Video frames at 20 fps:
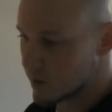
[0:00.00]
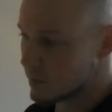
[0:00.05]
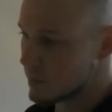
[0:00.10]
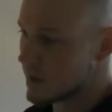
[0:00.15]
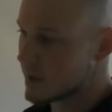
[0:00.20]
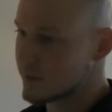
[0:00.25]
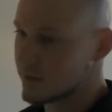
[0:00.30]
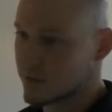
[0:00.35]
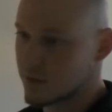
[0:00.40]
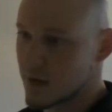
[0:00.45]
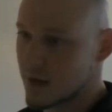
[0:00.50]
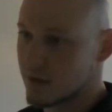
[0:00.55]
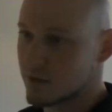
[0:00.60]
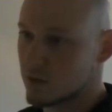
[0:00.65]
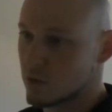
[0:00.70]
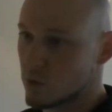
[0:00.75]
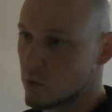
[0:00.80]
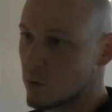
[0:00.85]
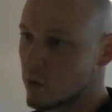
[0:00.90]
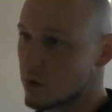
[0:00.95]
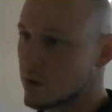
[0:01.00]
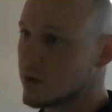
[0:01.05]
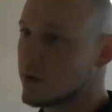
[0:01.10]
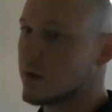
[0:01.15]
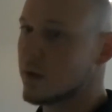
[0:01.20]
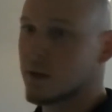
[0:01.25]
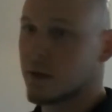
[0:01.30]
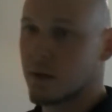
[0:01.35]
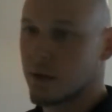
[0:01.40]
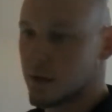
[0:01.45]
masonite door,
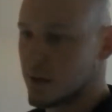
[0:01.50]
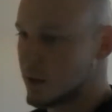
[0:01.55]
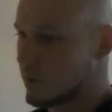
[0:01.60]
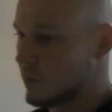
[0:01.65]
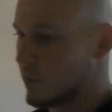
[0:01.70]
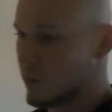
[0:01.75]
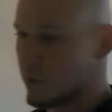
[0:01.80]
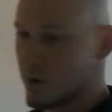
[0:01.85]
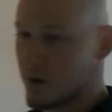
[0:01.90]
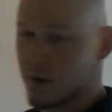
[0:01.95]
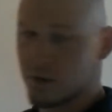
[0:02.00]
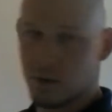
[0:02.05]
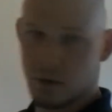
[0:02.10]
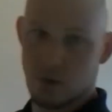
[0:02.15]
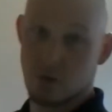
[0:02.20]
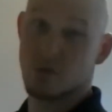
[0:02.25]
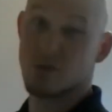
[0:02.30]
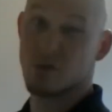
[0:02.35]
and we ran those